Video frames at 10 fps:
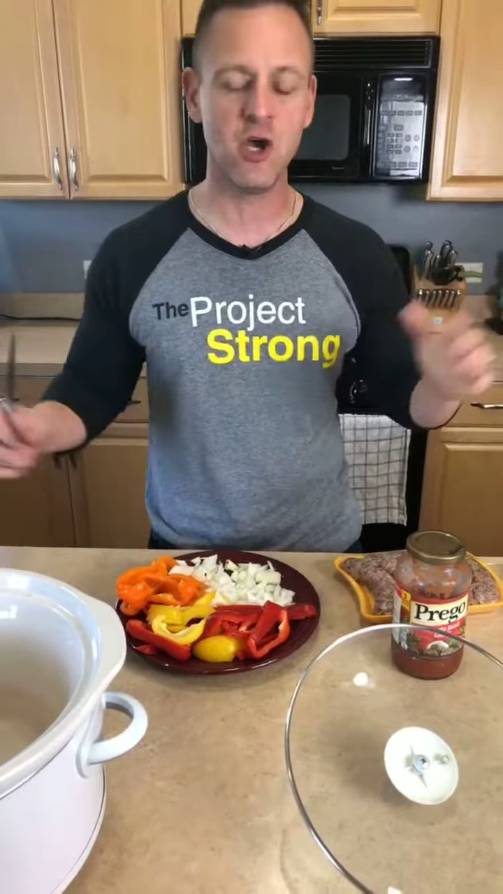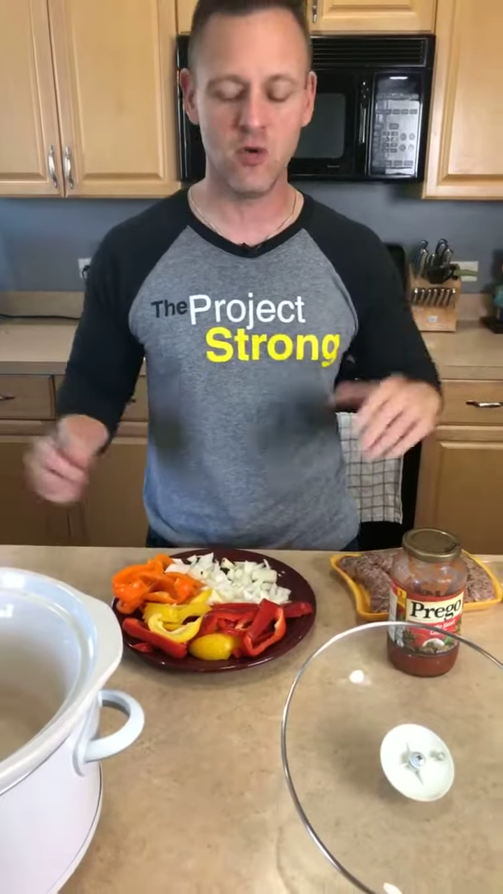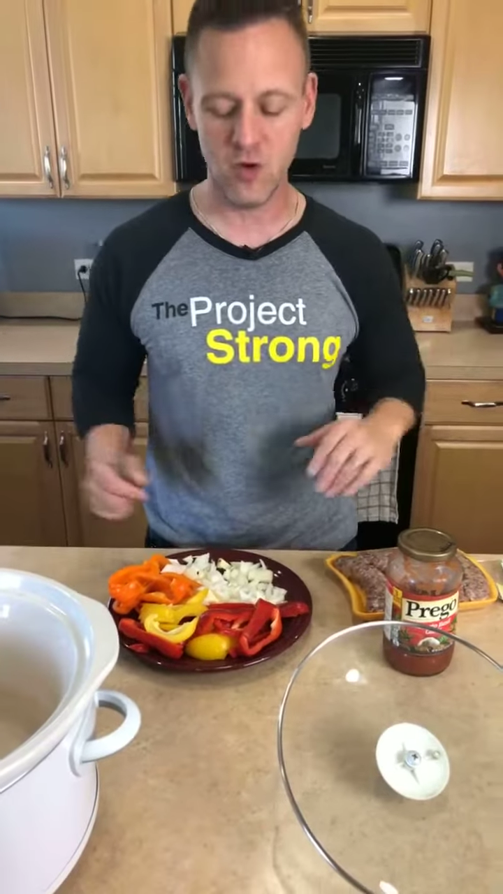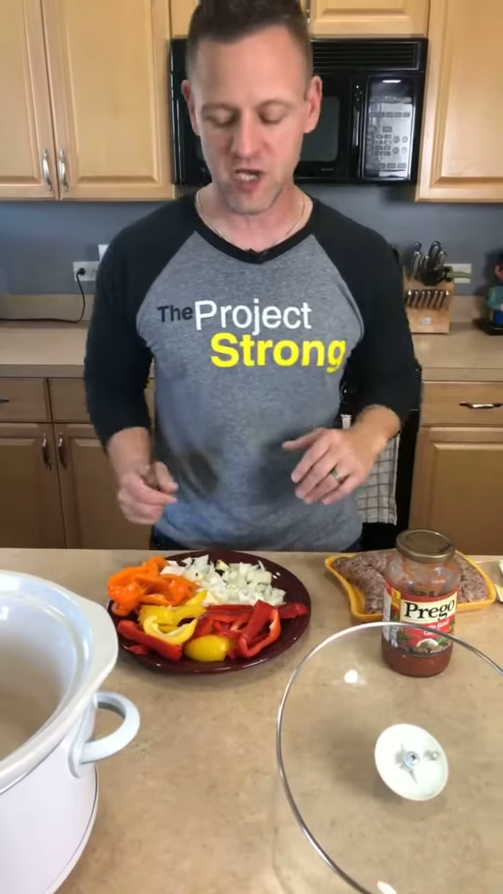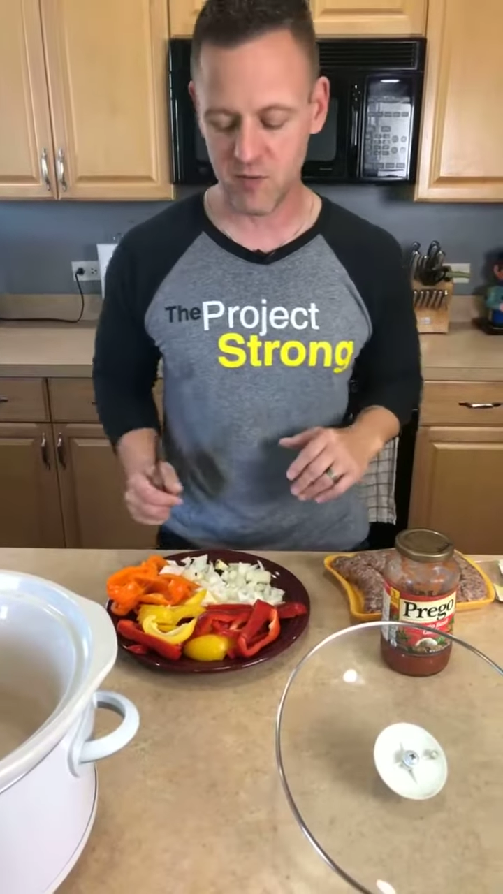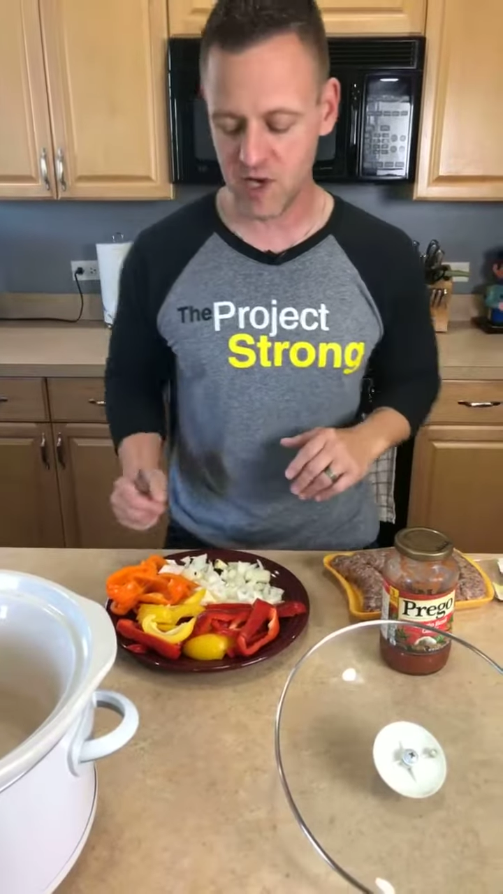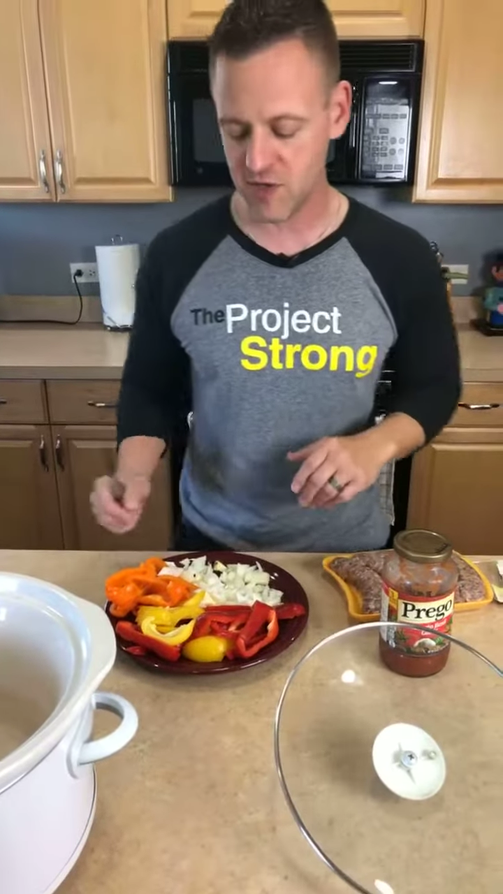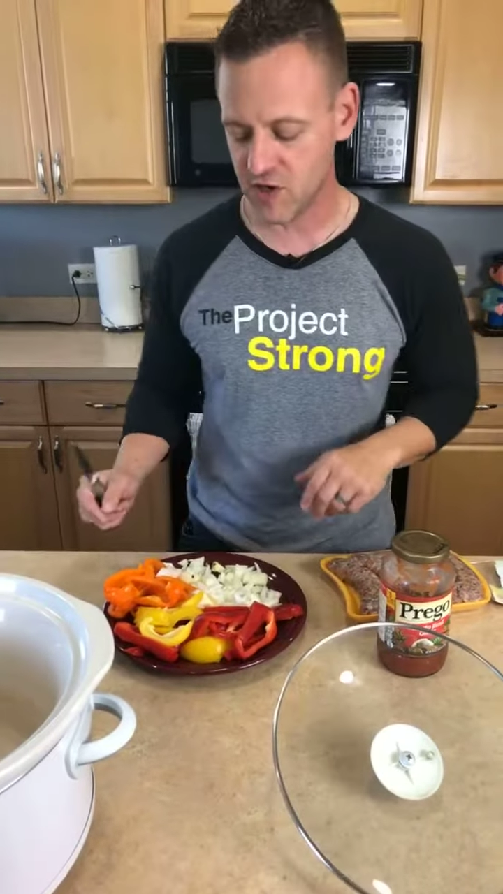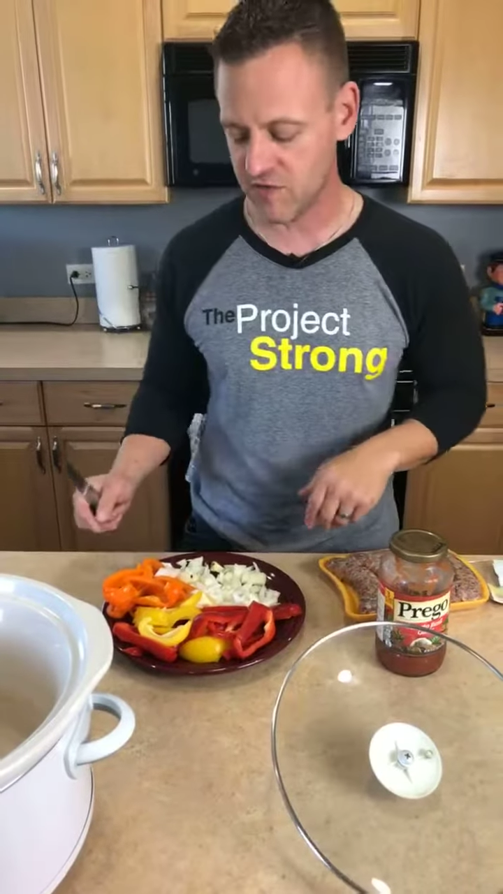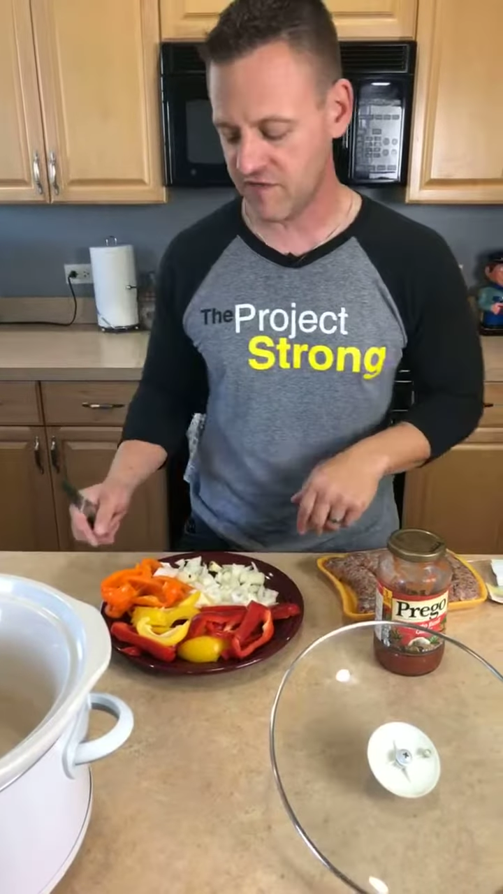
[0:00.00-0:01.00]
we can maybe
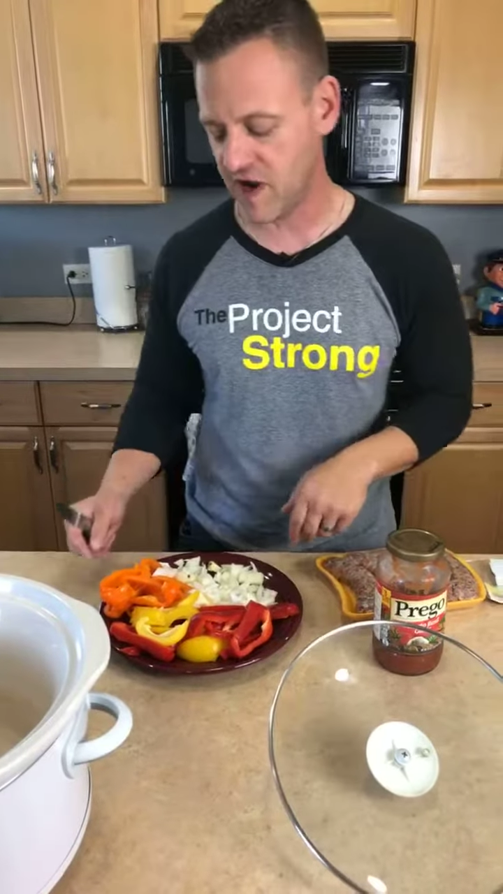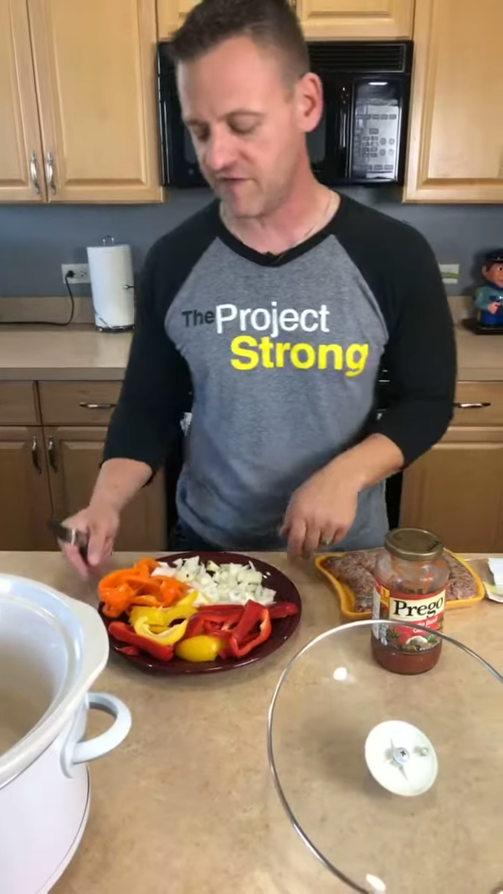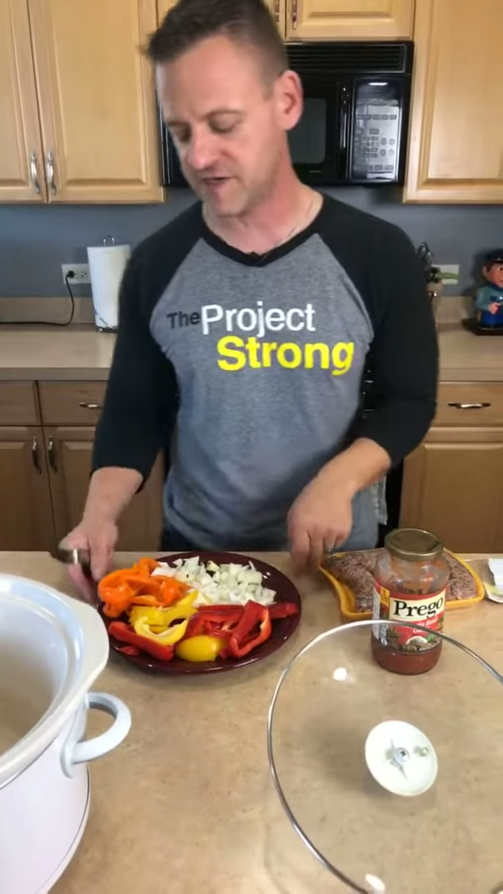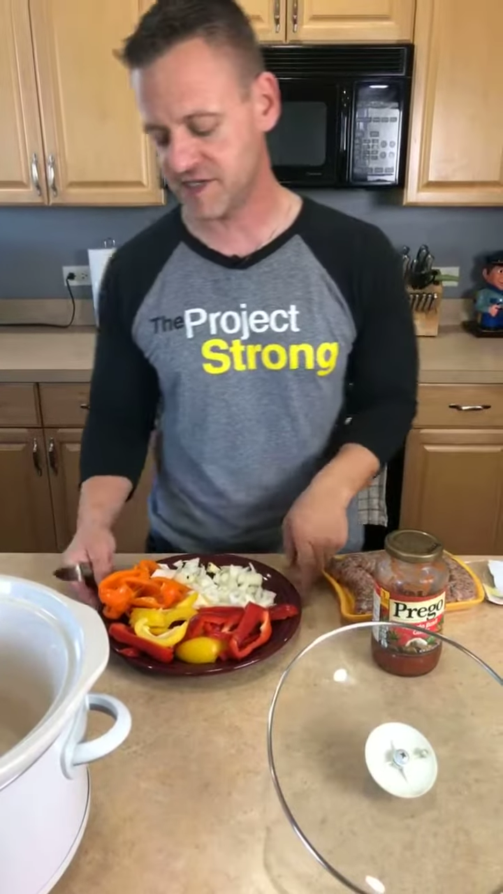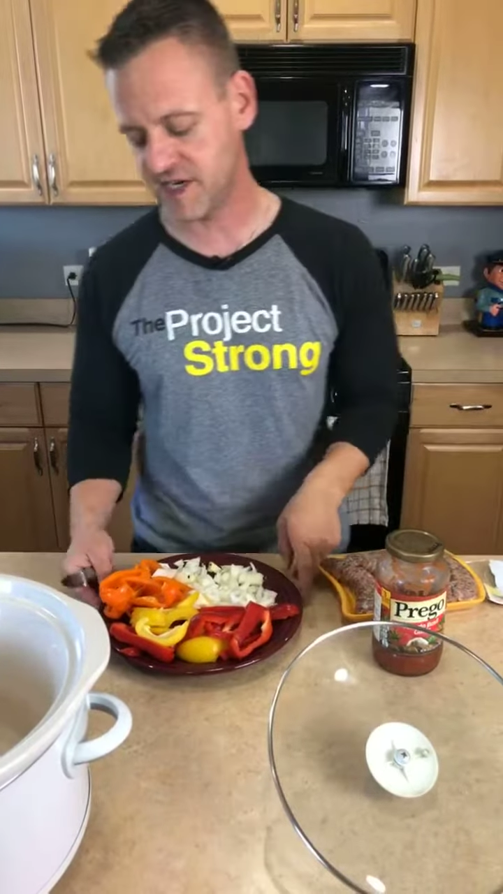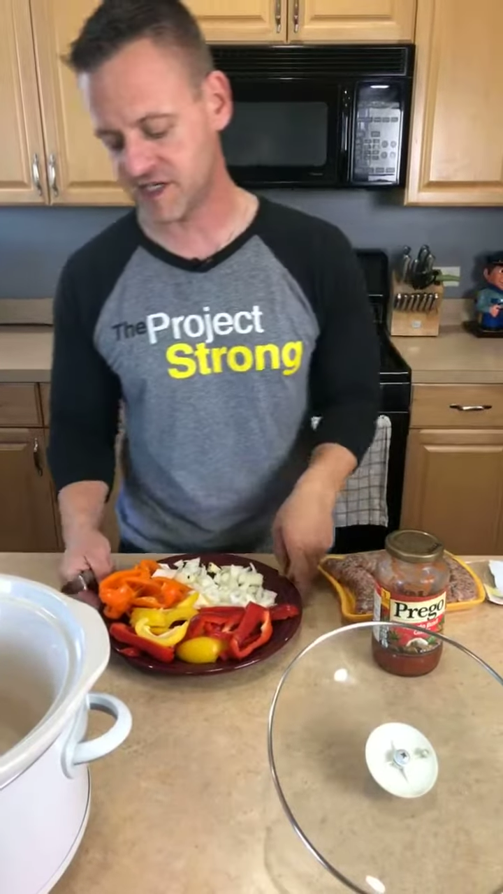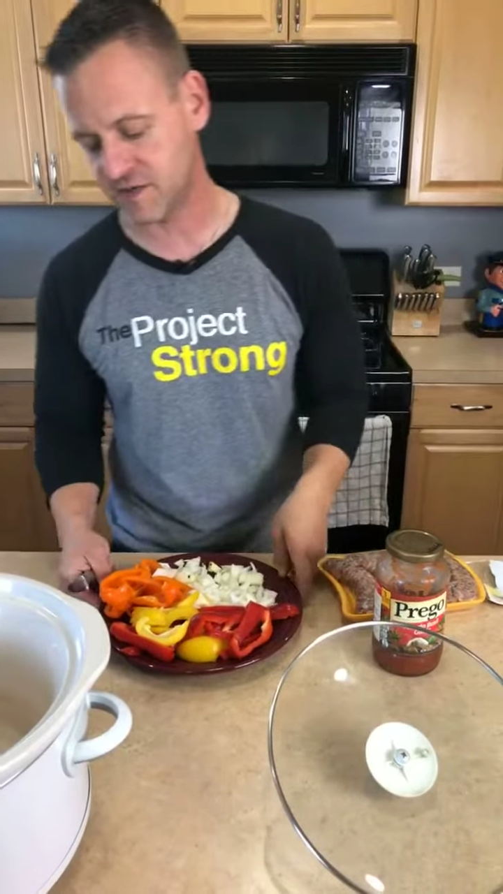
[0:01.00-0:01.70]
go 5 or 6,